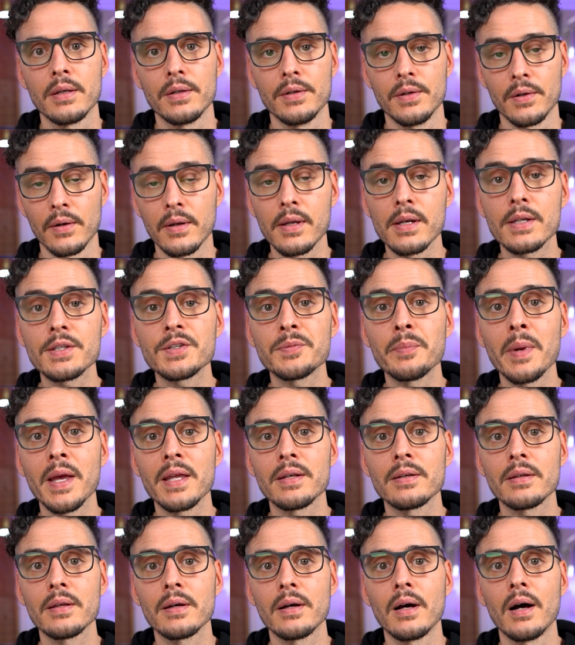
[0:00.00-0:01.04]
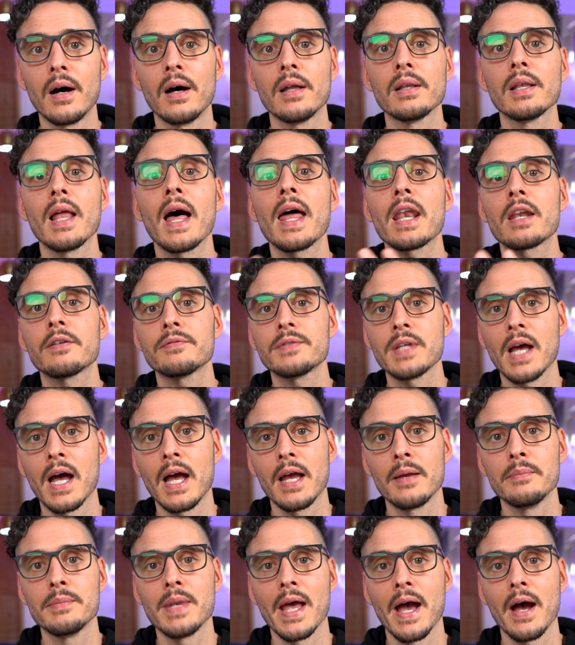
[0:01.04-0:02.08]
you're gonna spend a lot of
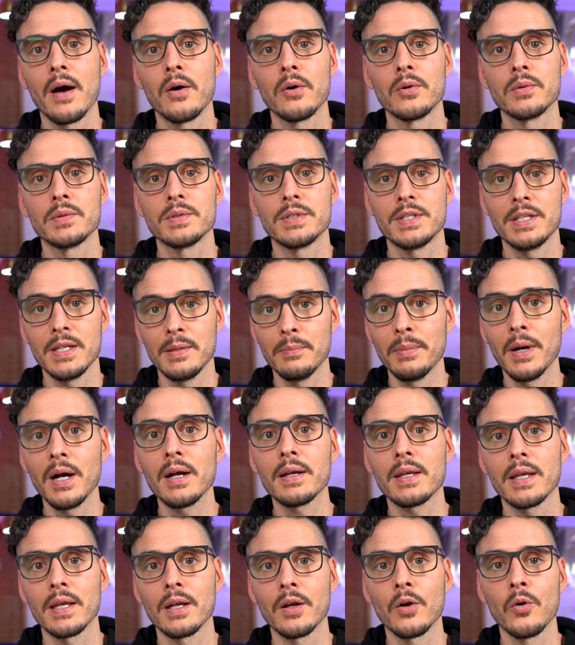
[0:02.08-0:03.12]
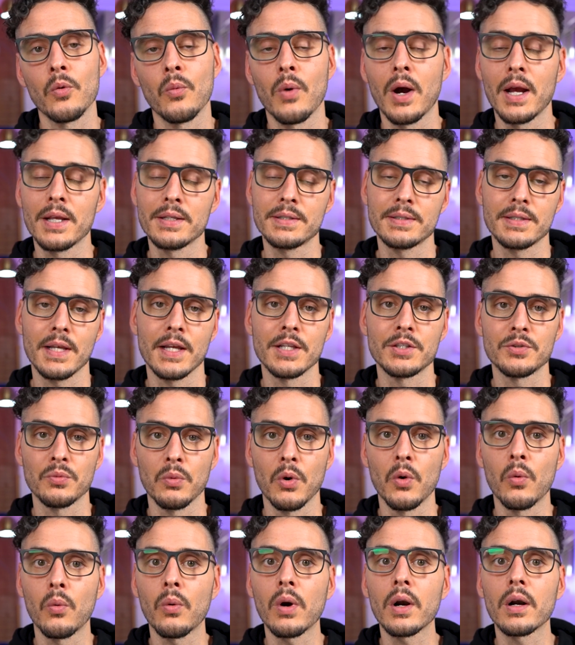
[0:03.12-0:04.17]
time now debugging why sites
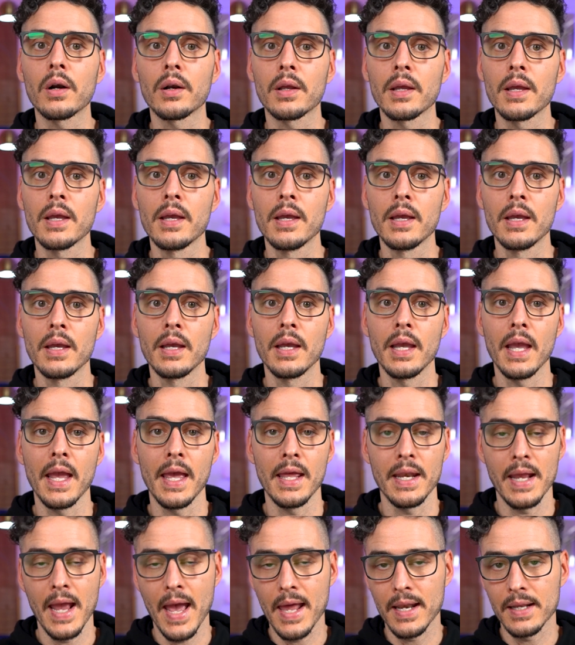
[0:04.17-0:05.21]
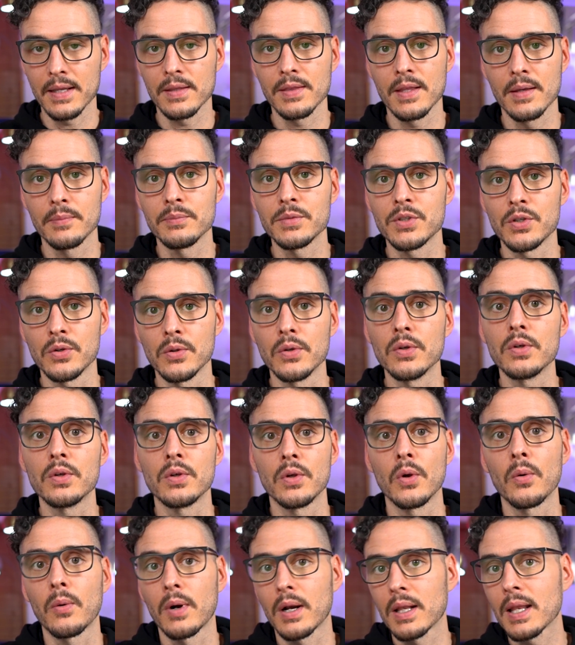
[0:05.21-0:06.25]
won't work and adding them to
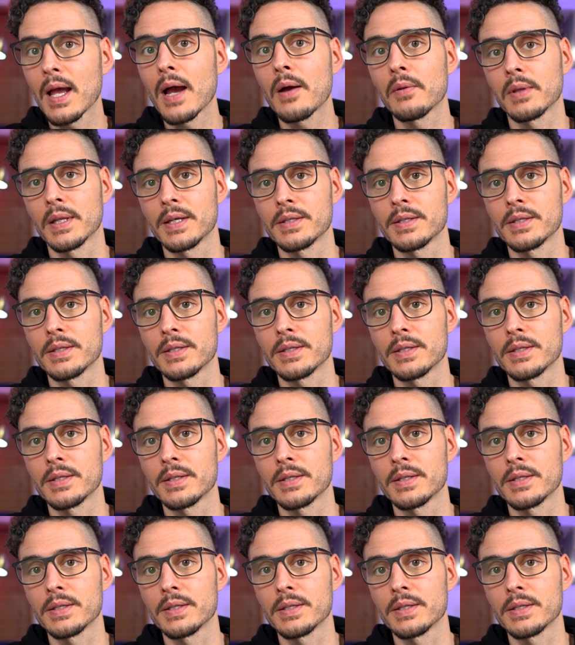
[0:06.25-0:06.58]
your allow